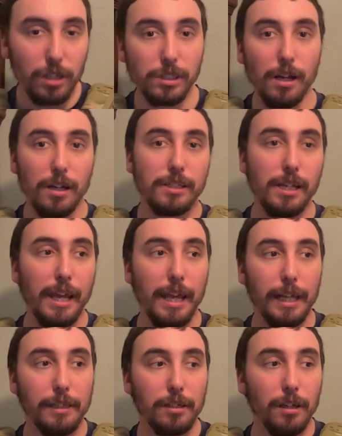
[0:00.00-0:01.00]
Does
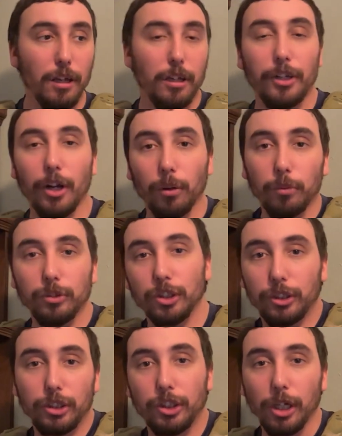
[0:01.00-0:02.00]
it,
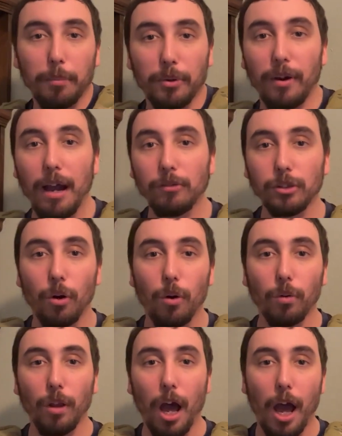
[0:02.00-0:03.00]
jump around a
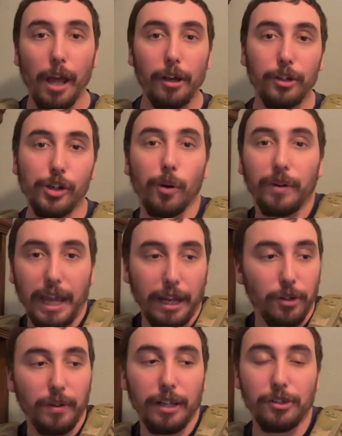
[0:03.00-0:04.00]
whole lot? Can
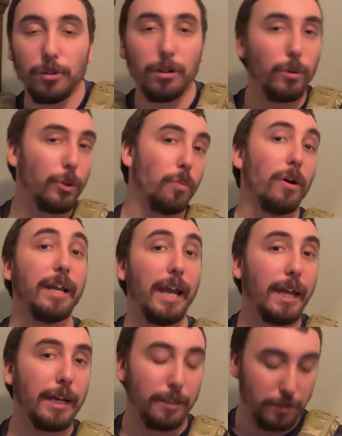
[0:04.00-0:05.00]
you get to it with one
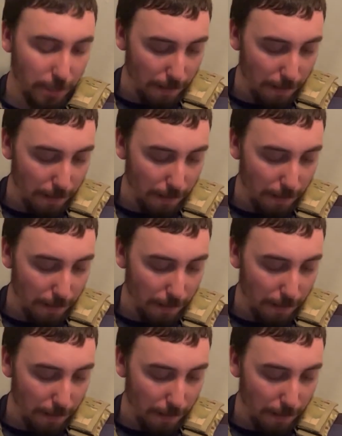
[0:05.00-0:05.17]
hand?